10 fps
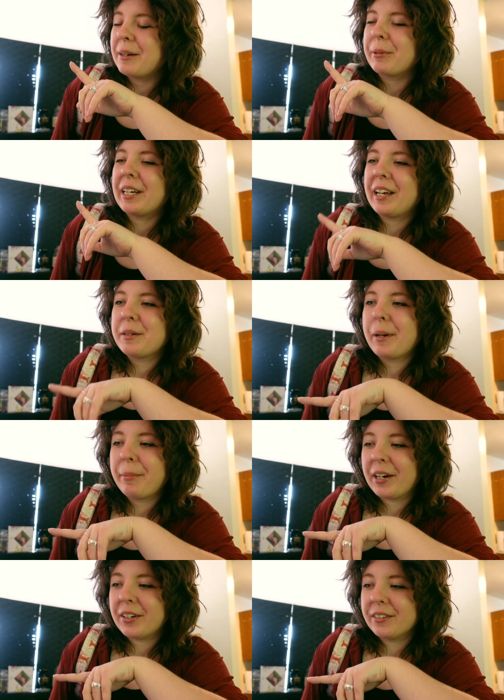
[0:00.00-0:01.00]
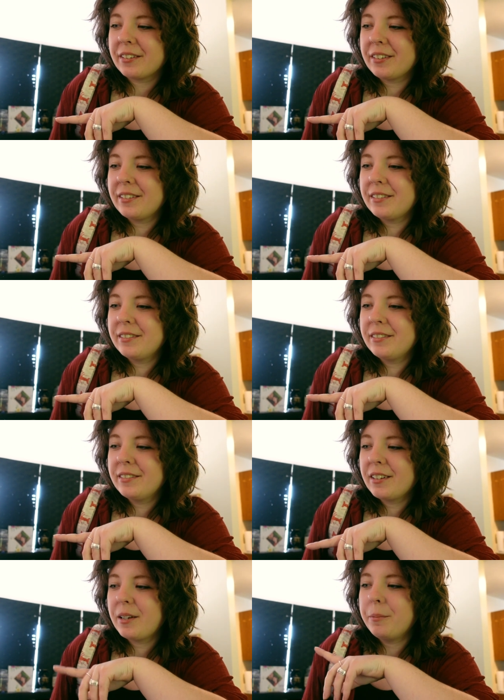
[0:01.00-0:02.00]
I'm gonna head to my parents,
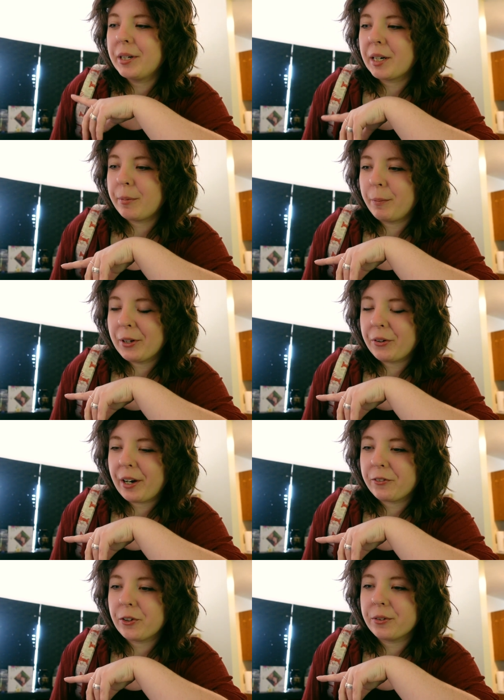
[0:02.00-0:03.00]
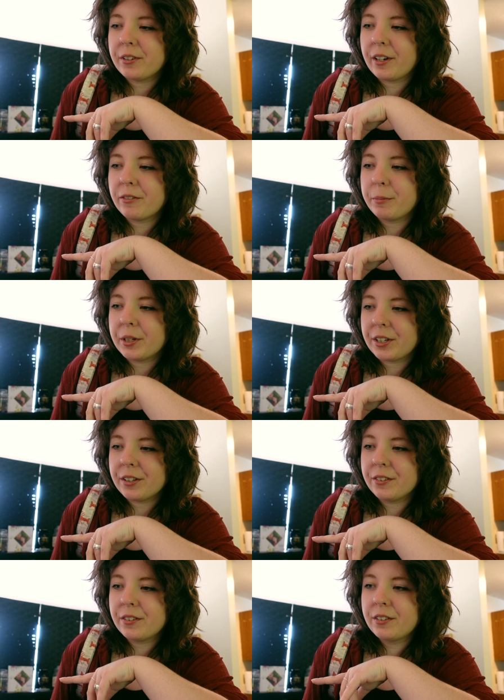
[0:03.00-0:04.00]
pick up all my craft show stuff,
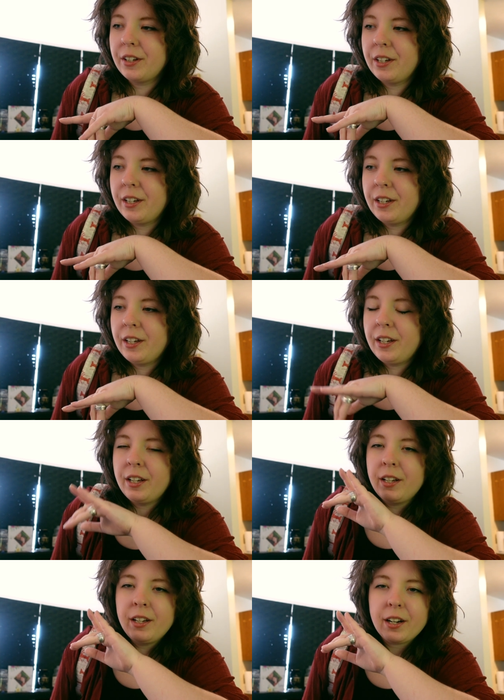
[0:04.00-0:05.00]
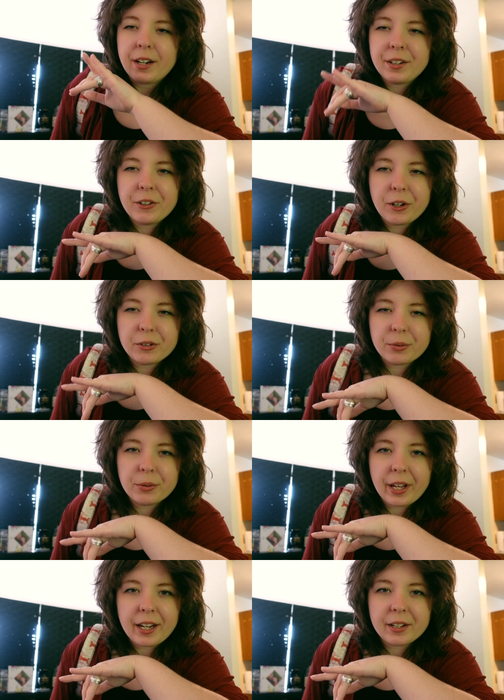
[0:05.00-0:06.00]
because I need to go
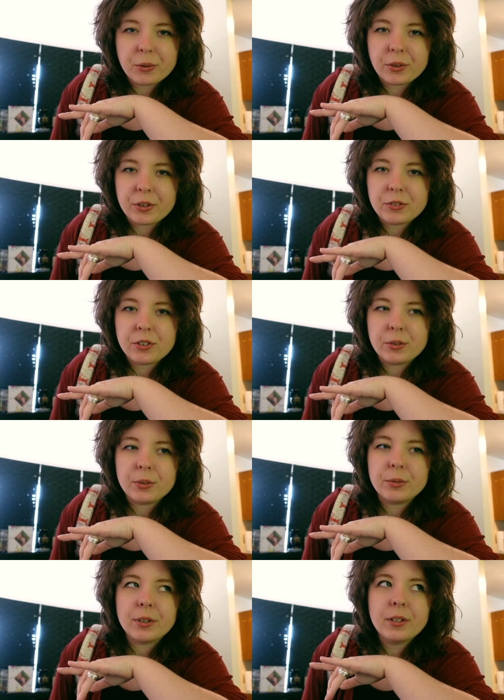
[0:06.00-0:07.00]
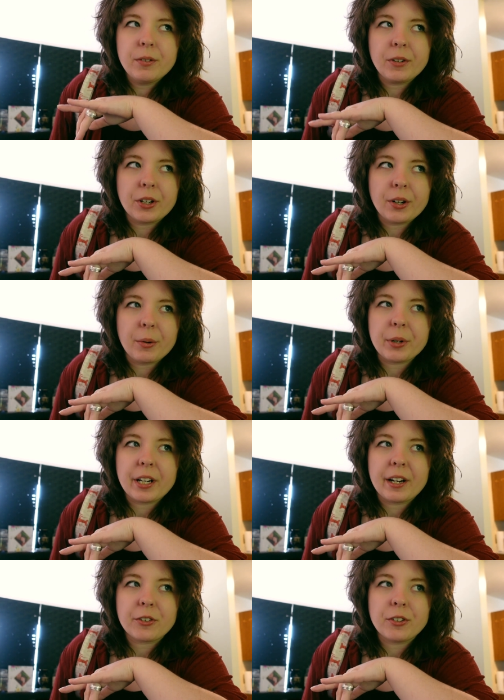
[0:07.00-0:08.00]
through that in order to figure out what I
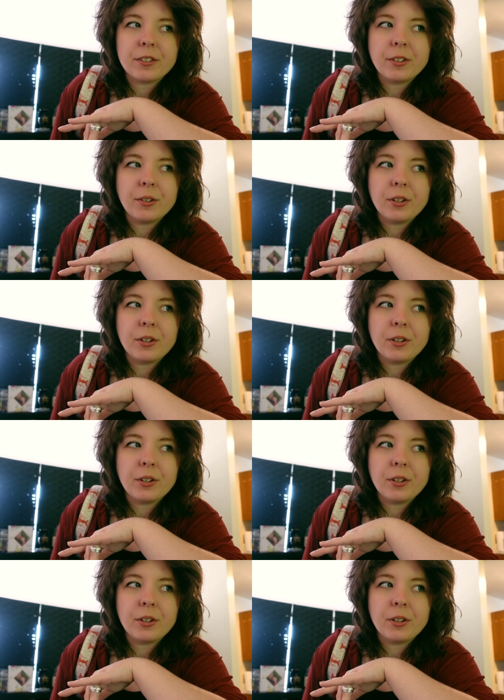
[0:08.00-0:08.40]
actually still